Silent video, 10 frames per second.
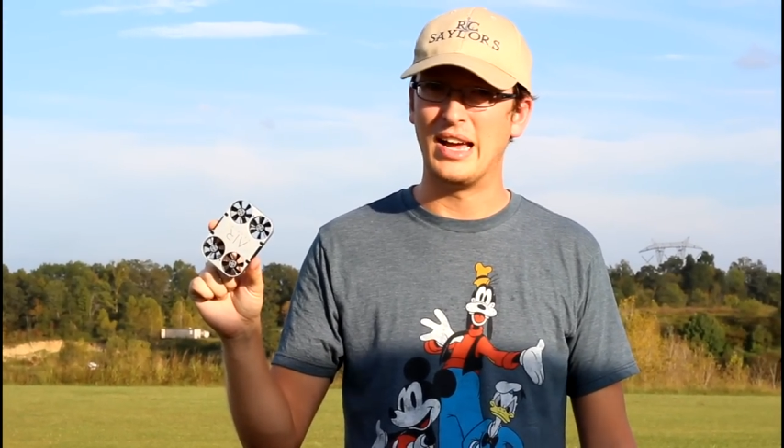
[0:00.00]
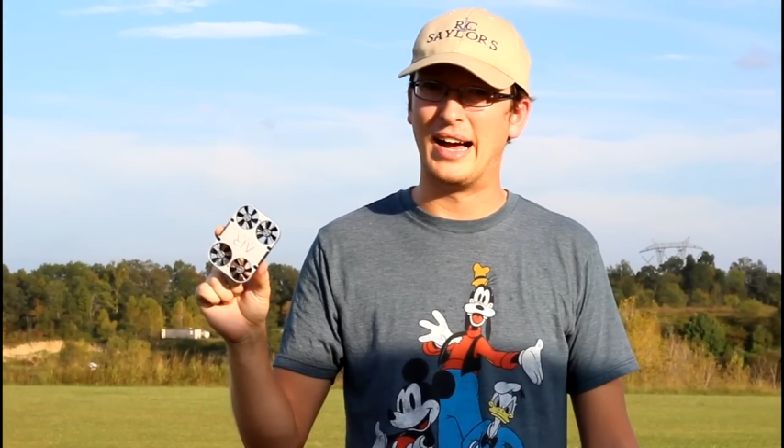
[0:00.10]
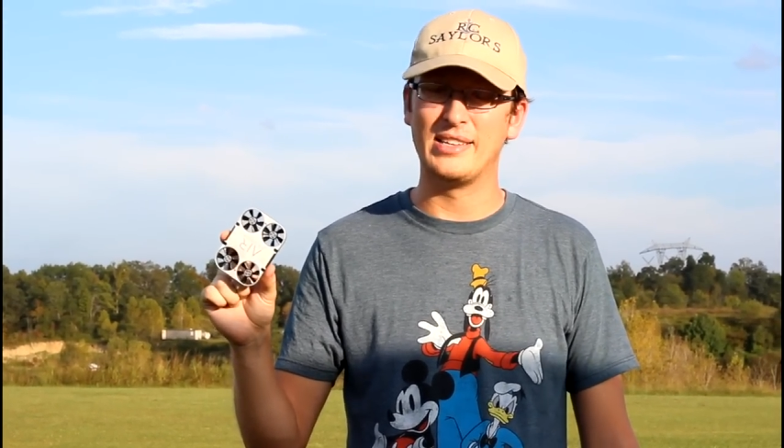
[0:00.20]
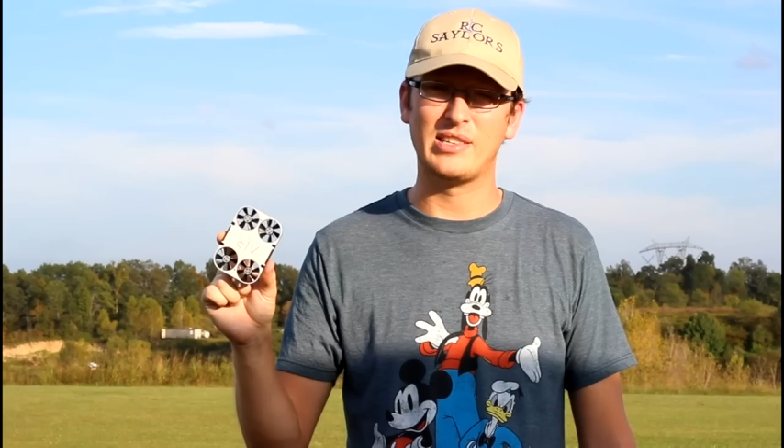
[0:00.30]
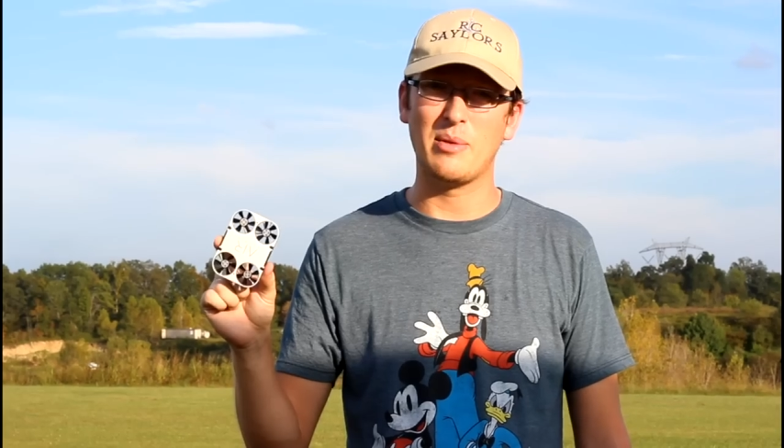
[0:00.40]

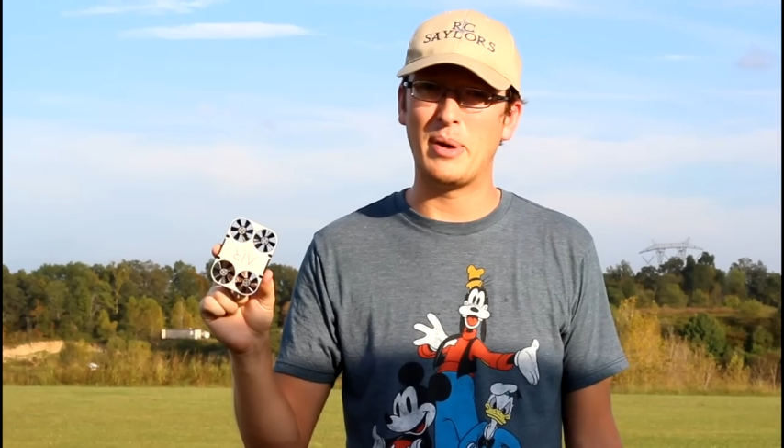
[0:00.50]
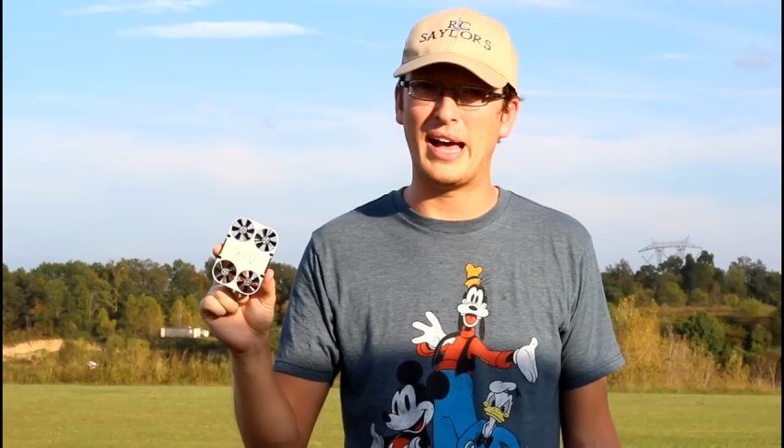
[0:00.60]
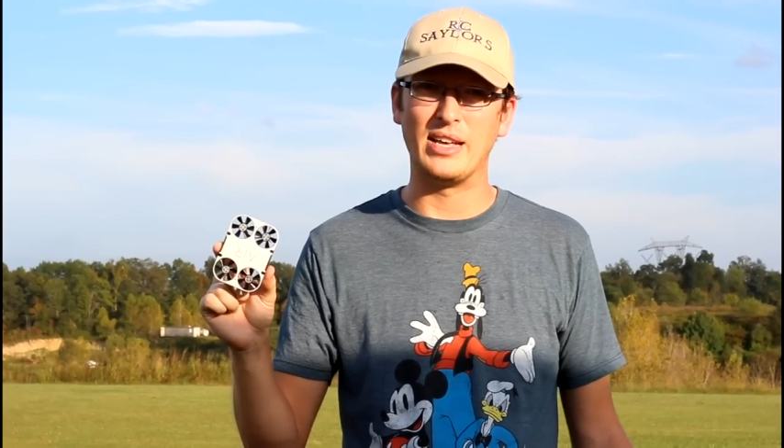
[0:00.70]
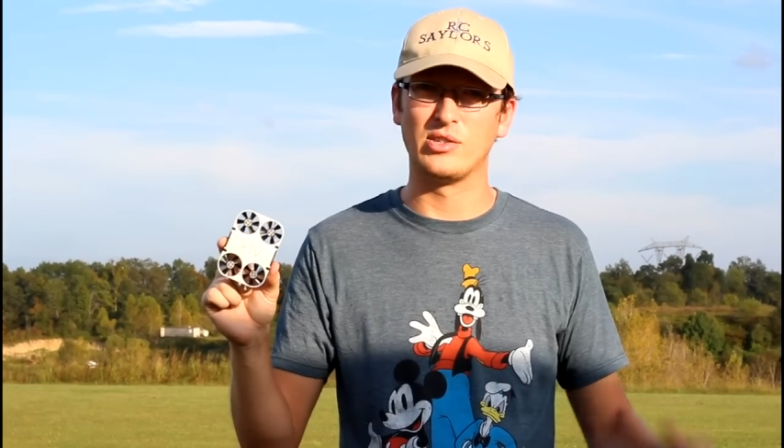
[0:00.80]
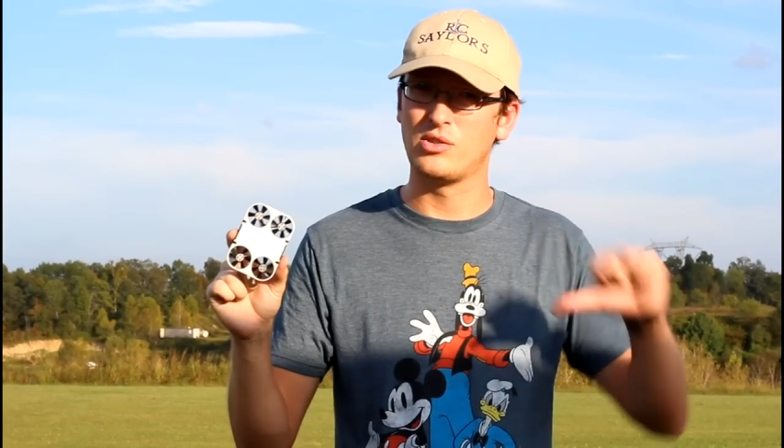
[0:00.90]
I say
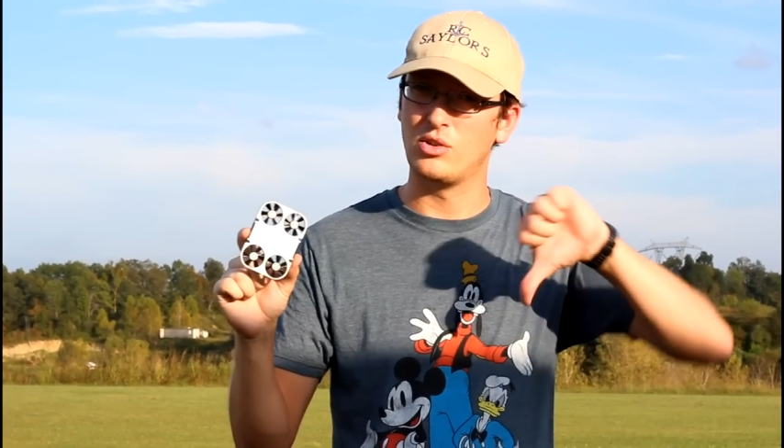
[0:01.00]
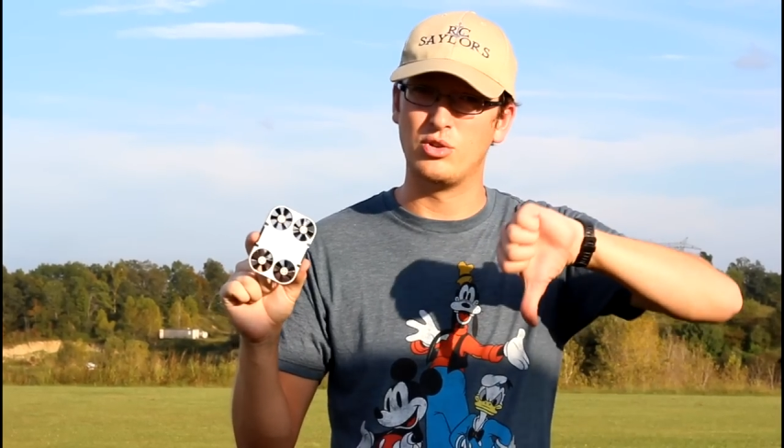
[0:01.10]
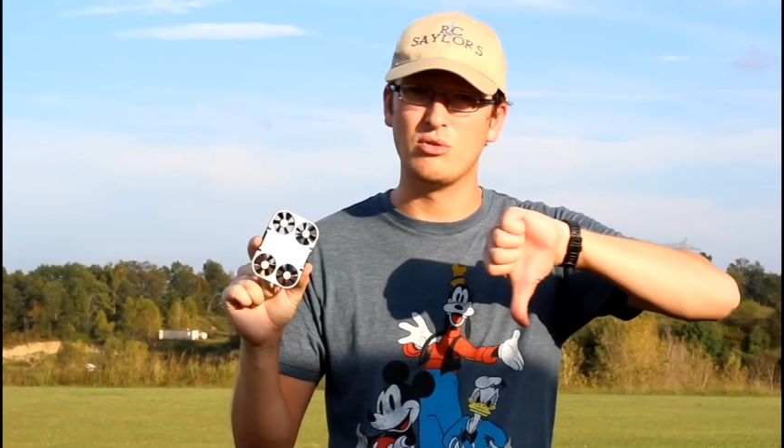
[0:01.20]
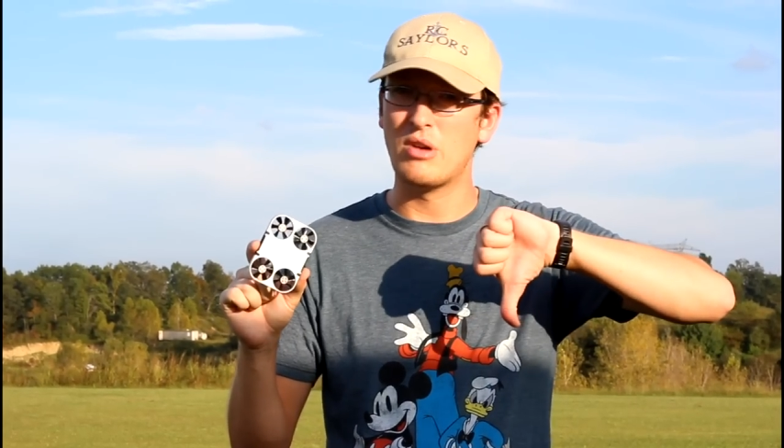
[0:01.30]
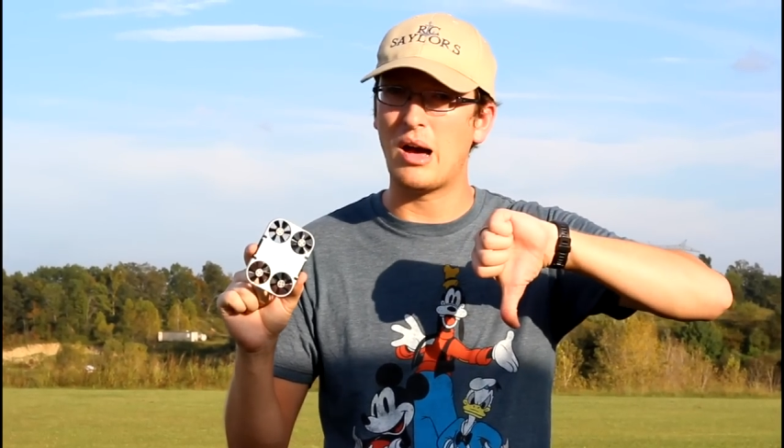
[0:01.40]
pass.
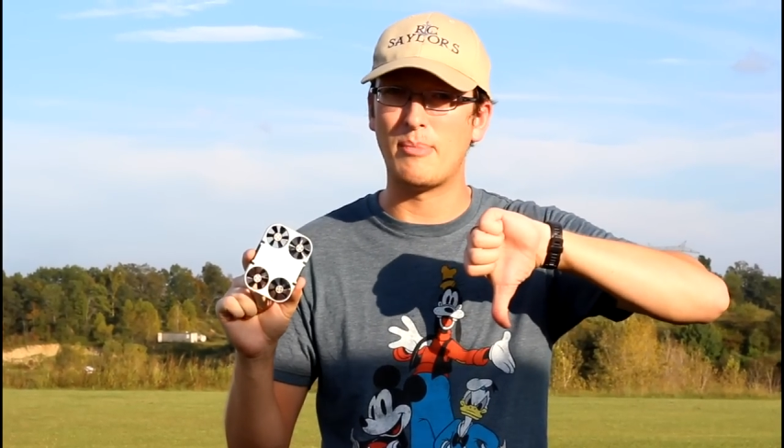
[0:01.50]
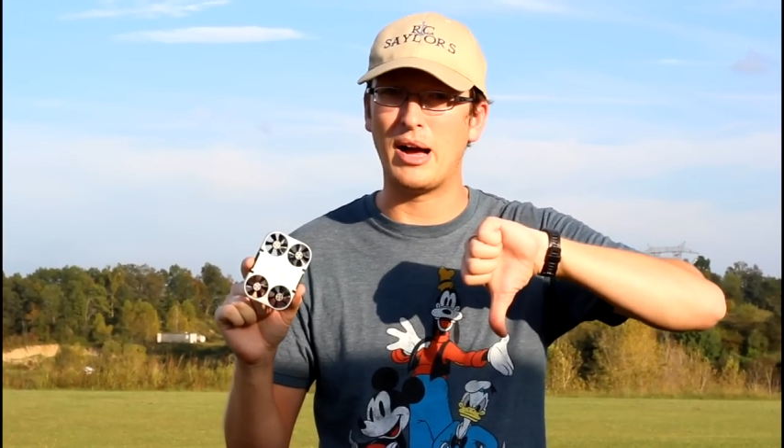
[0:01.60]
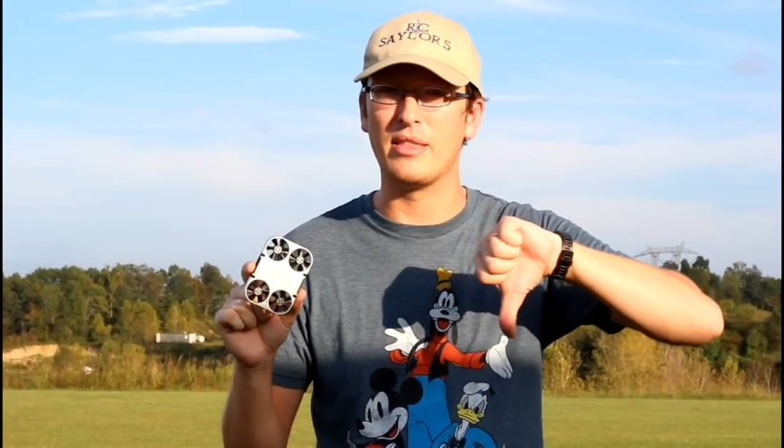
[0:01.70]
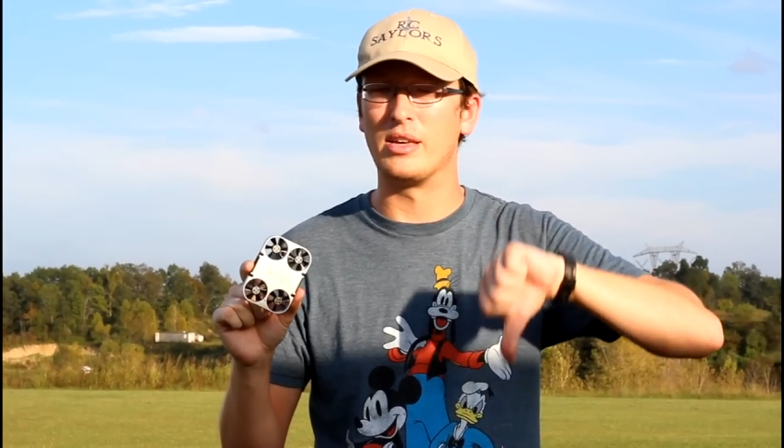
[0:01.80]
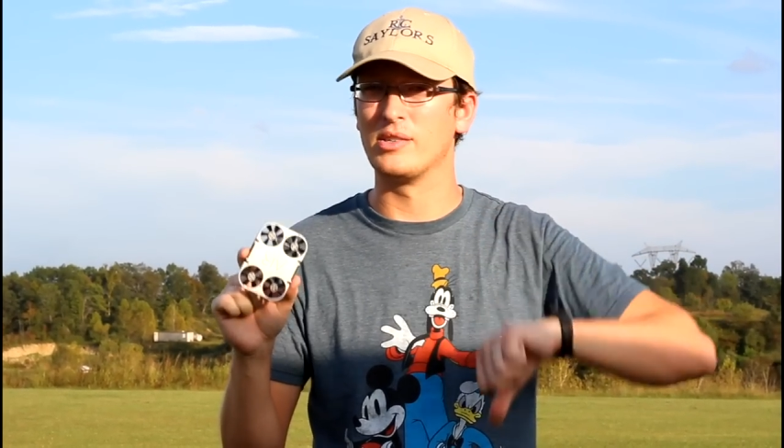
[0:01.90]
Do not
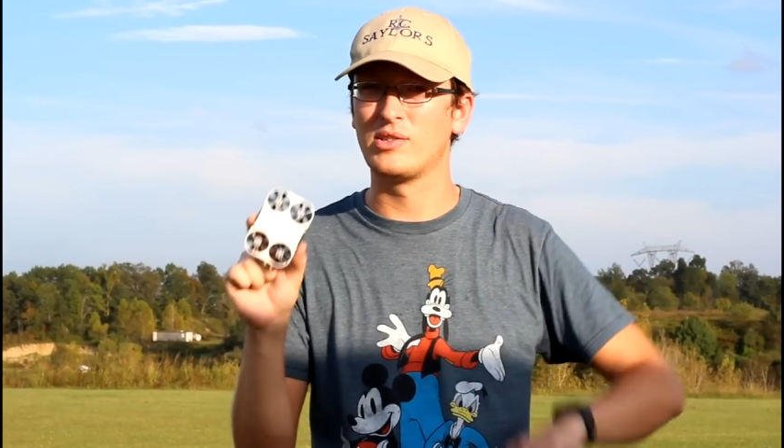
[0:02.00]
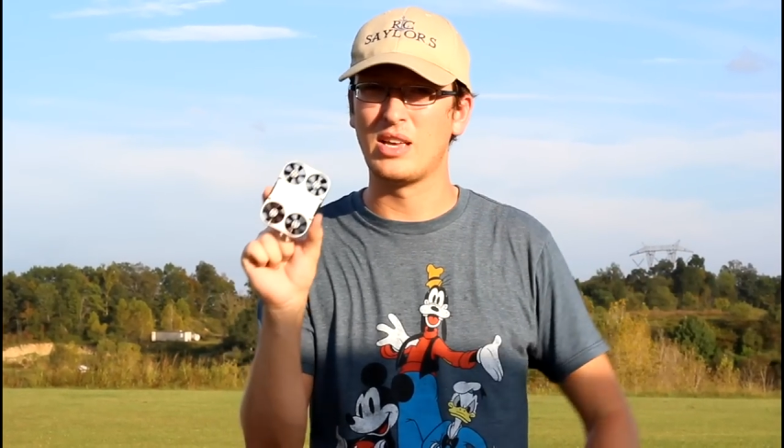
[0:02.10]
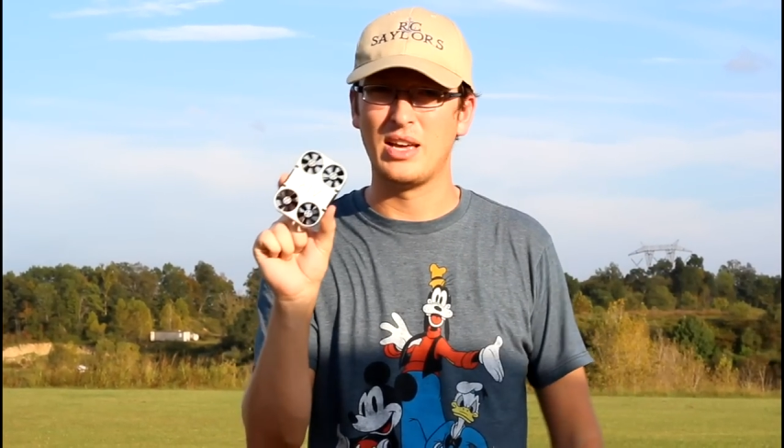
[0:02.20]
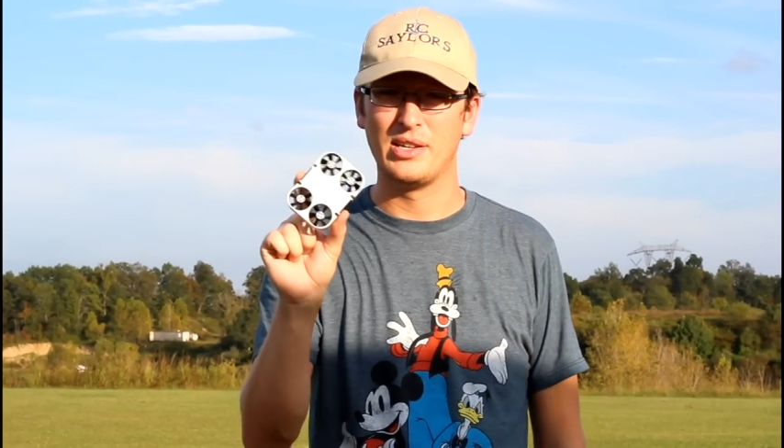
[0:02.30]
buy this.